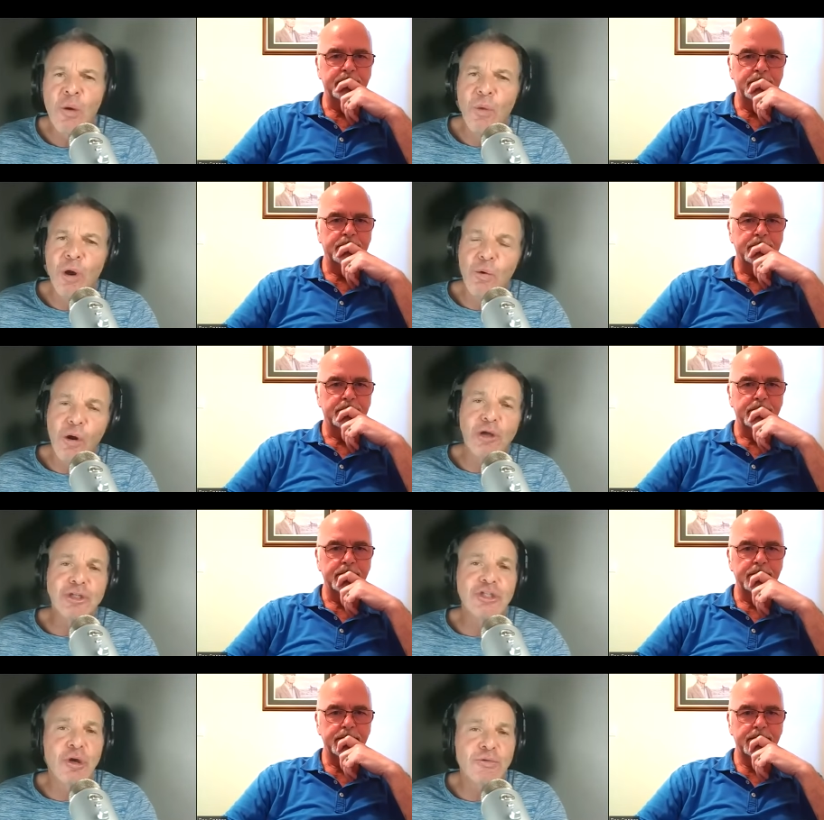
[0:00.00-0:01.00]
Speaker 1: but we're
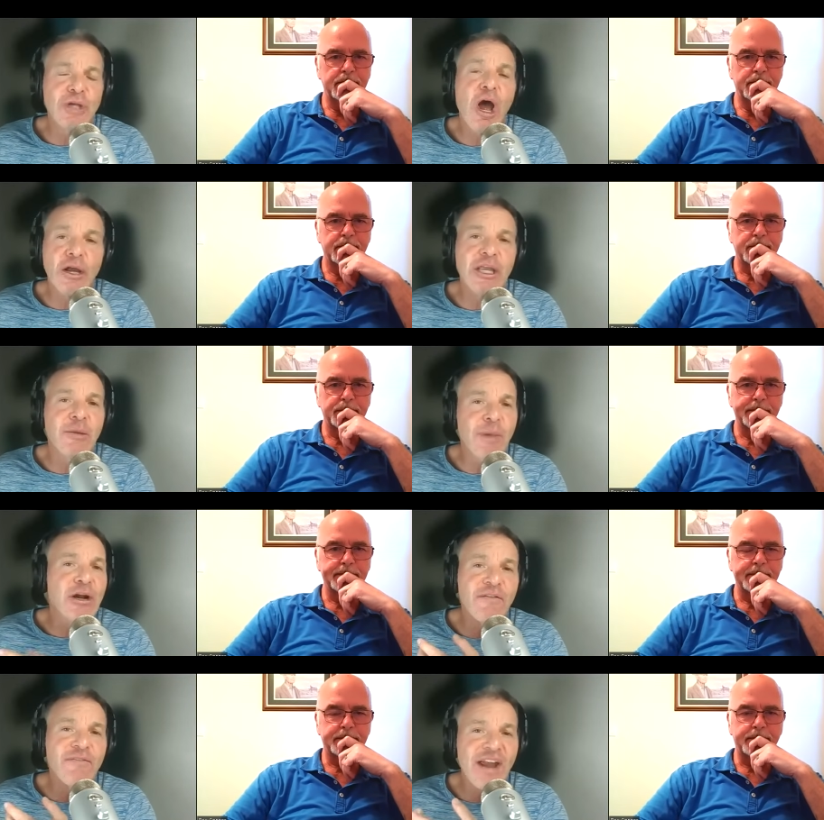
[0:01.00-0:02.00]
also talking about
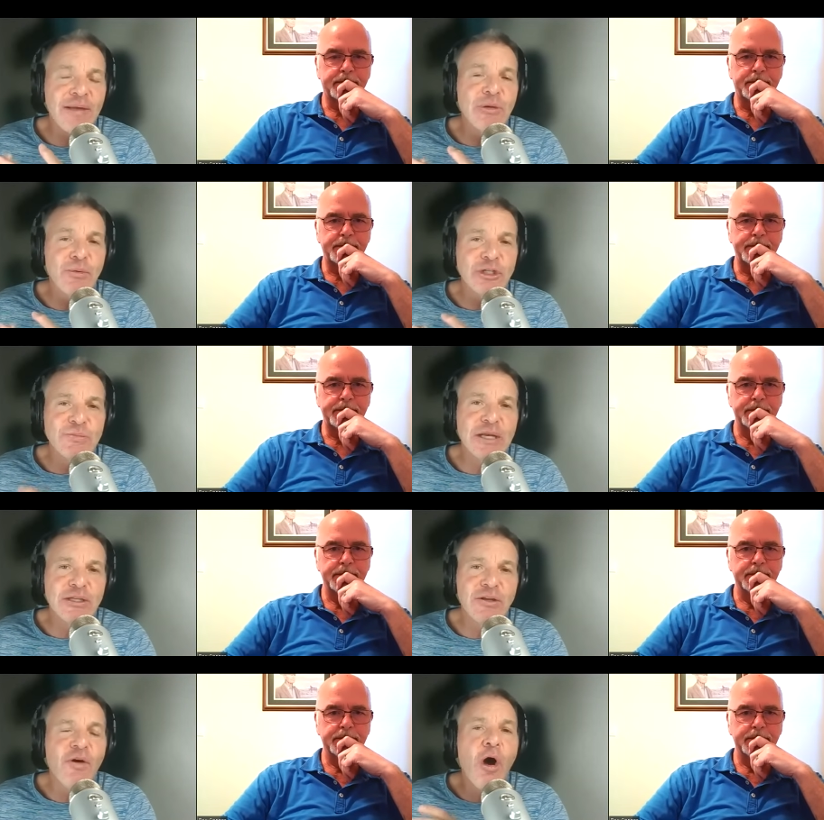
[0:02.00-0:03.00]
our family
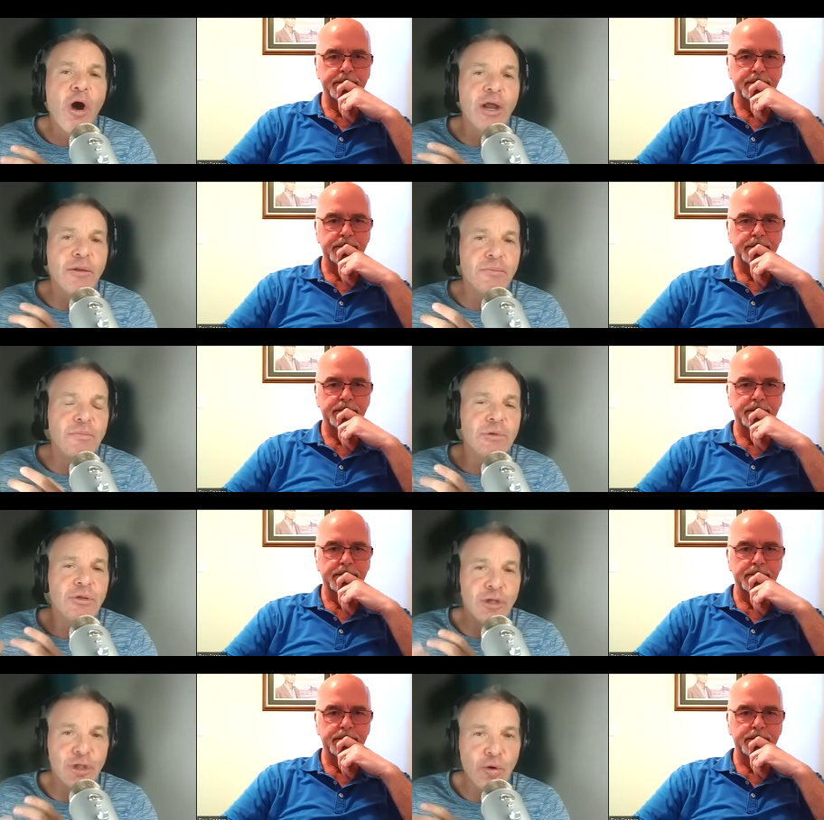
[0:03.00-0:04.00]
perspective on
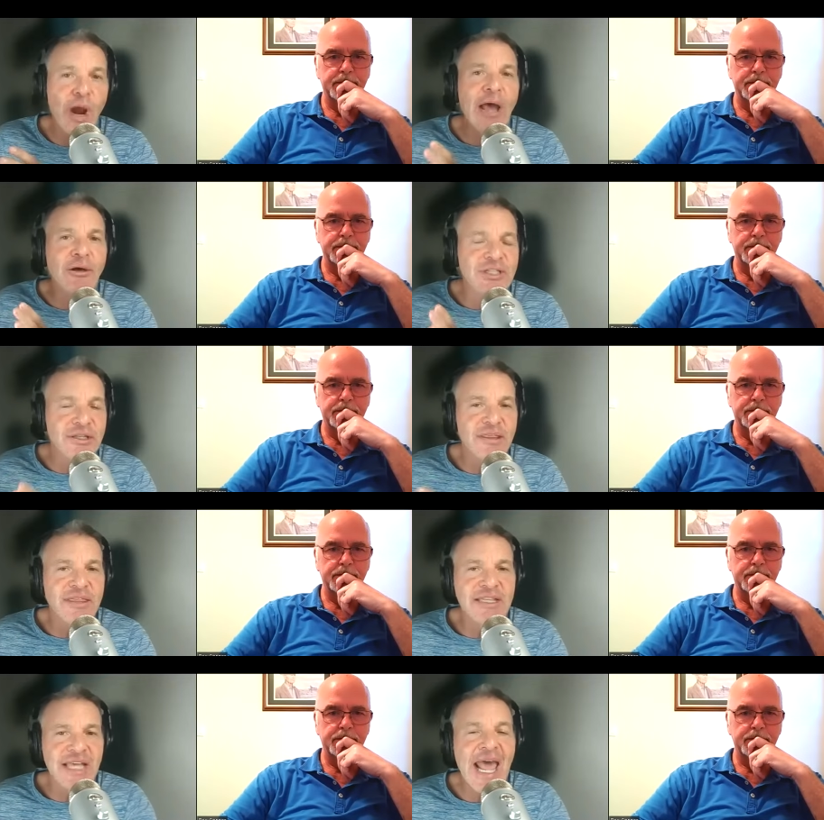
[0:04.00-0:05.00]
the trials and the
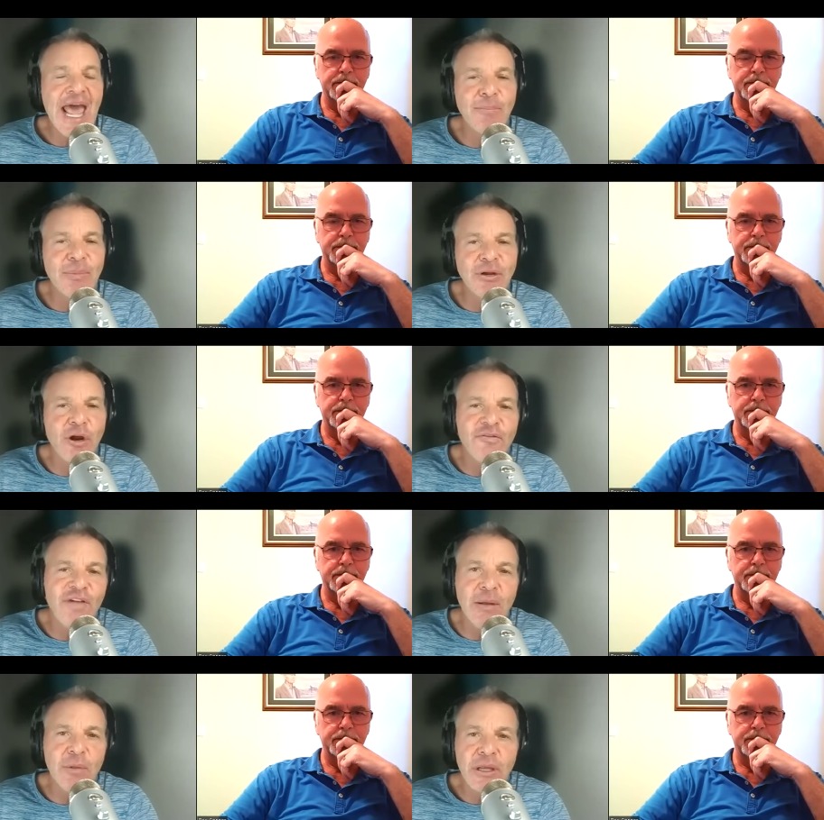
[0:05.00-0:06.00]
thing that happened in our
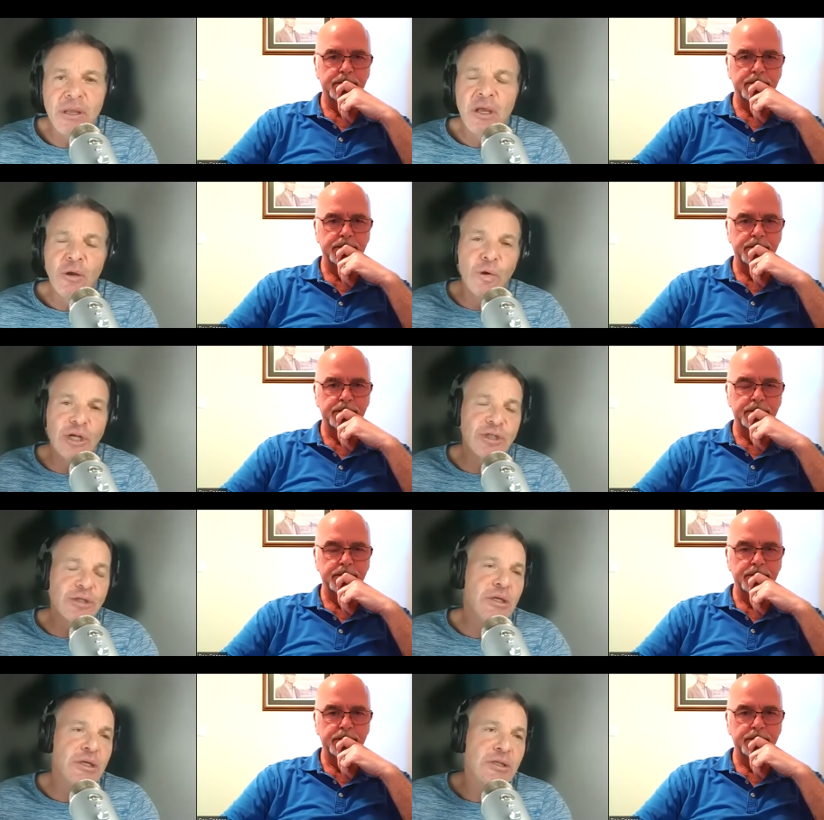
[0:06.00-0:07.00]
family, which
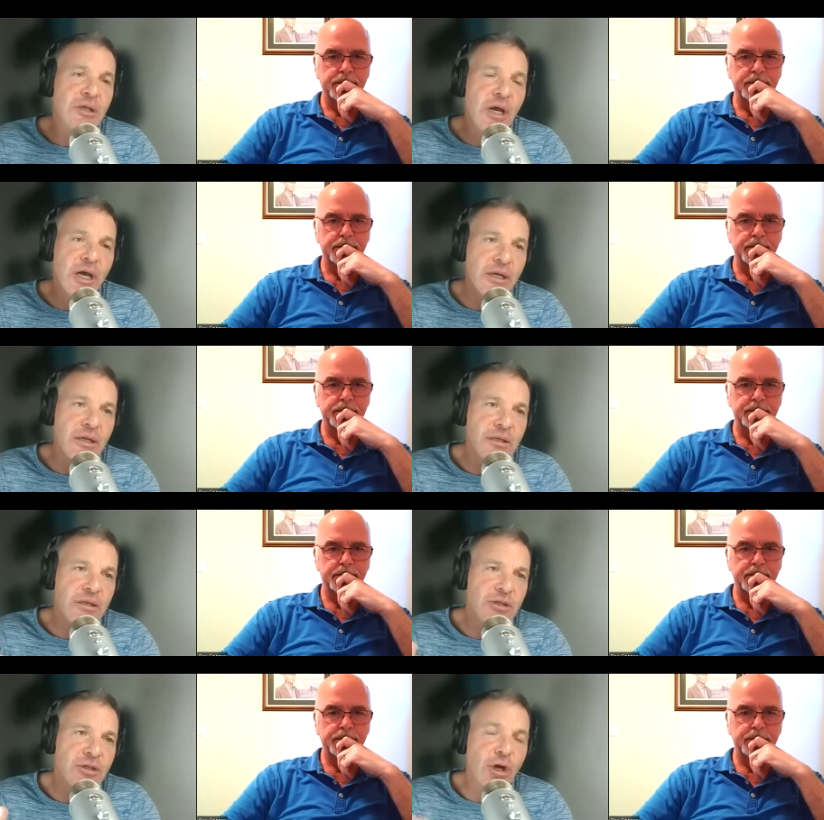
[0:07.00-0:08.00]

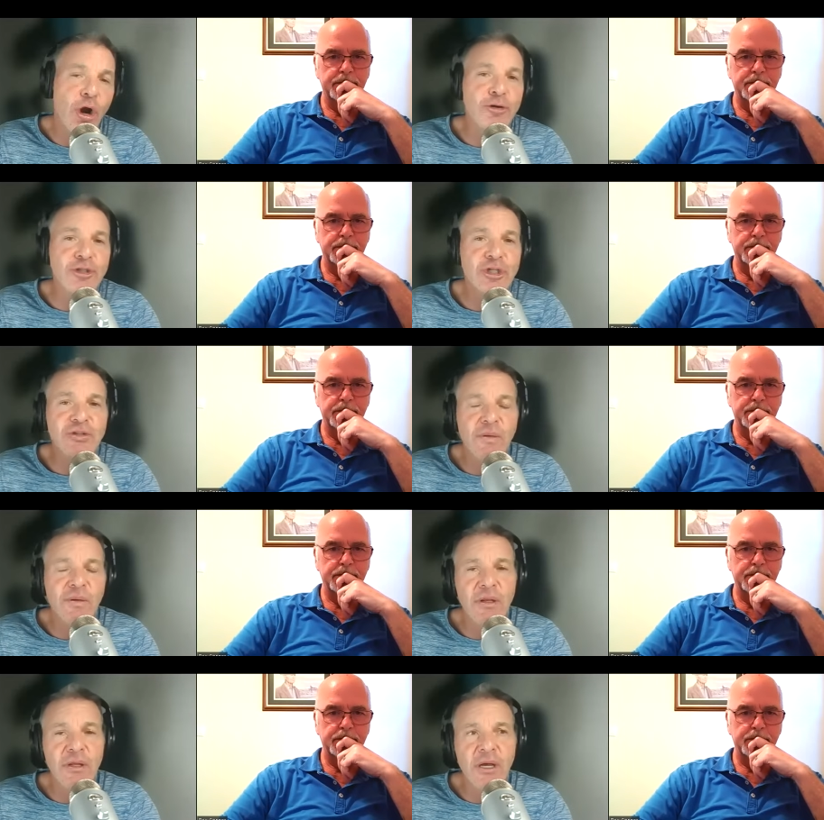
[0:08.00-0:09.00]
Charles's
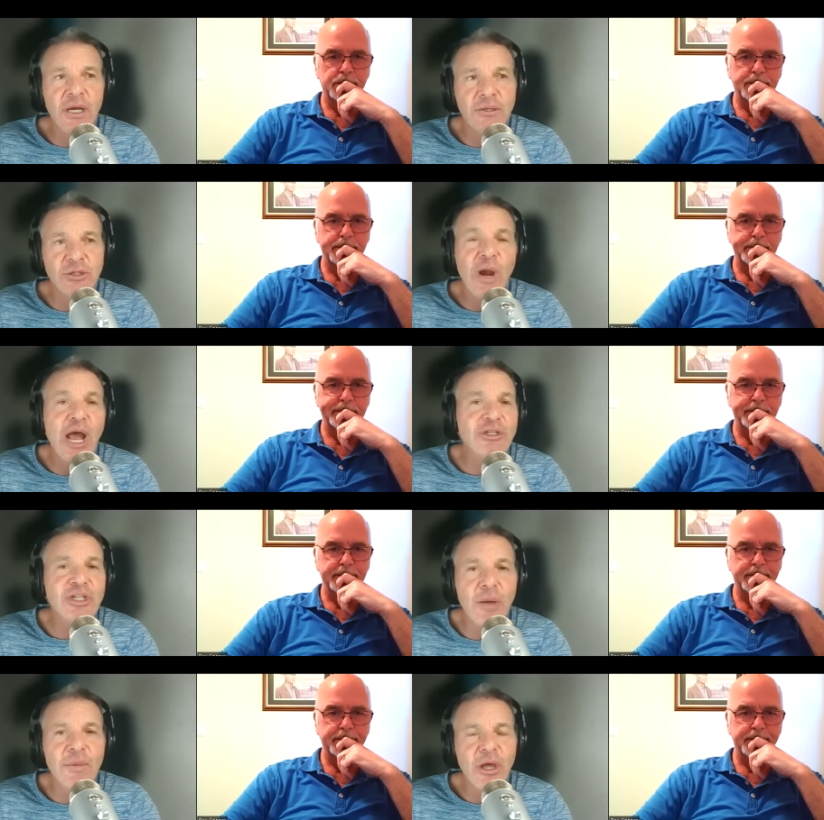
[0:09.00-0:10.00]
trial's
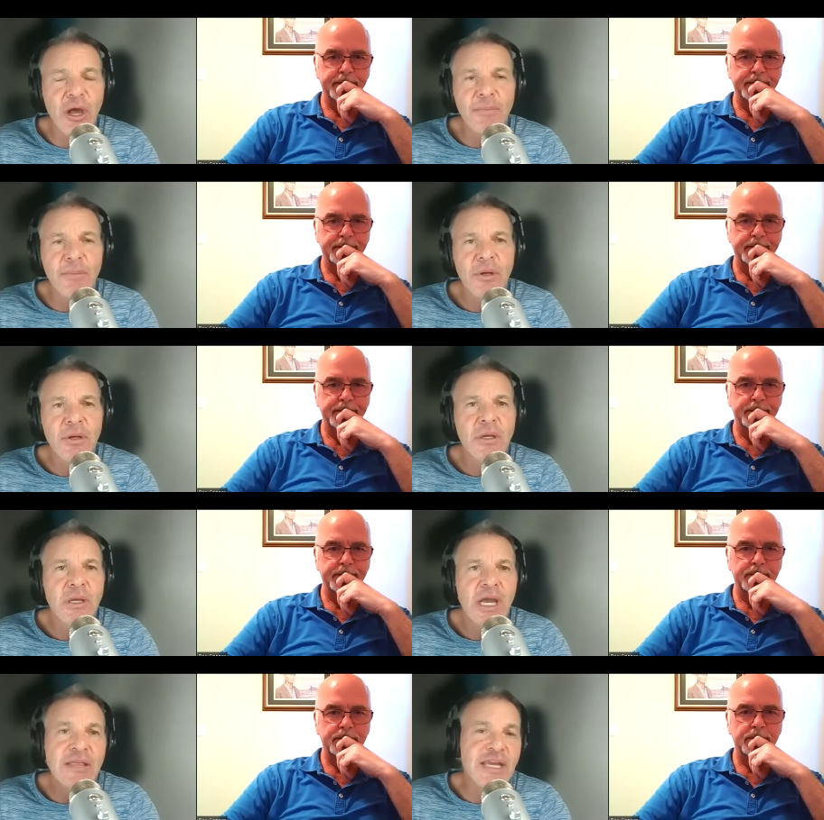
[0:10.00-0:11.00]
coming up.
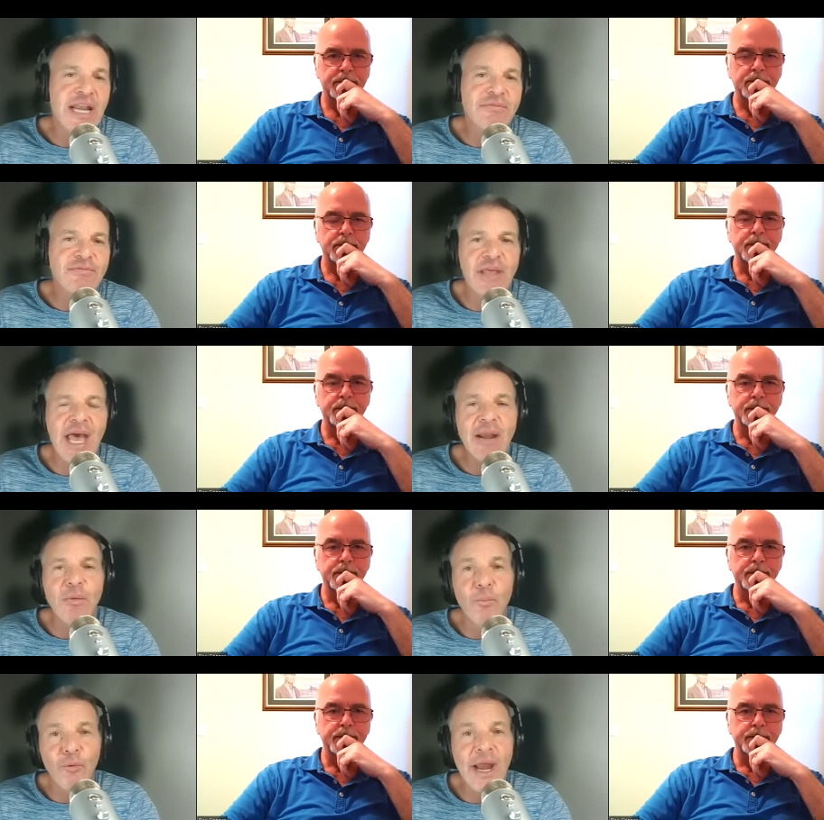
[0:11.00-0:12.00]
And then after that,
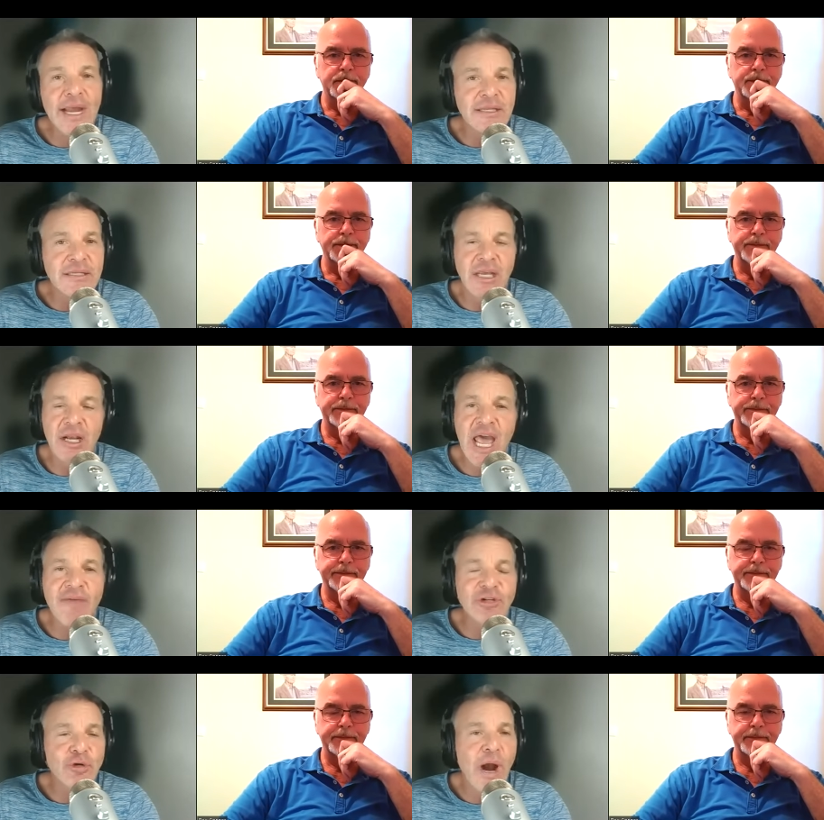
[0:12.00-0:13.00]
Brandon's going to
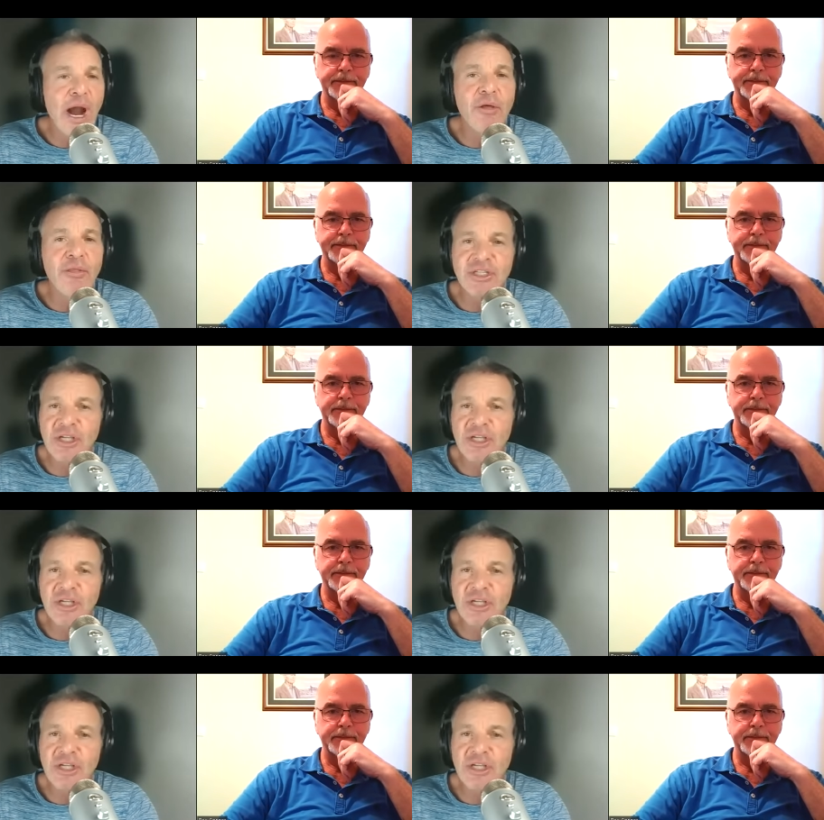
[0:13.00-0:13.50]
have a trial that's